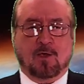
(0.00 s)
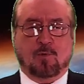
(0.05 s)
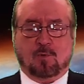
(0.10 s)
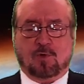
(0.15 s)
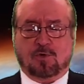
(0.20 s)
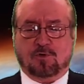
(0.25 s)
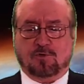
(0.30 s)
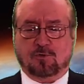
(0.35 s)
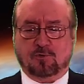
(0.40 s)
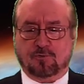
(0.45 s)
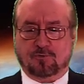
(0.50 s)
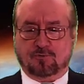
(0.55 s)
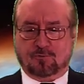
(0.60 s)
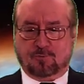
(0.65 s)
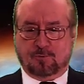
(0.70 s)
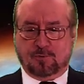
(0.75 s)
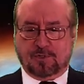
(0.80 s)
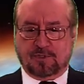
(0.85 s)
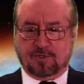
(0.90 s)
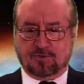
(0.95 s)
When you
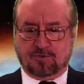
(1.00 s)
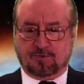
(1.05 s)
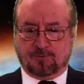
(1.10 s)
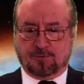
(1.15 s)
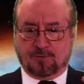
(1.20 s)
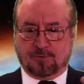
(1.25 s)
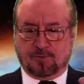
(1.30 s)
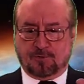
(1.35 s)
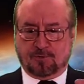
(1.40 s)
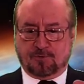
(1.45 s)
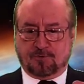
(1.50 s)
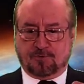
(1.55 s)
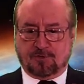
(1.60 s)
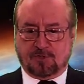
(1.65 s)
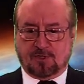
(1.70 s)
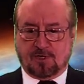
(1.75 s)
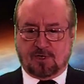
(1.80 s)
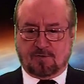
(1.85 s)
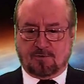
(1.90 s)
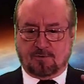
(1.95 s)
squeeze spheres
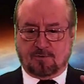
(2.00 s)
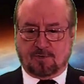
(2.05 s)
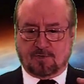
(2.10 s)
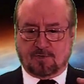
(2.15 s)
together, they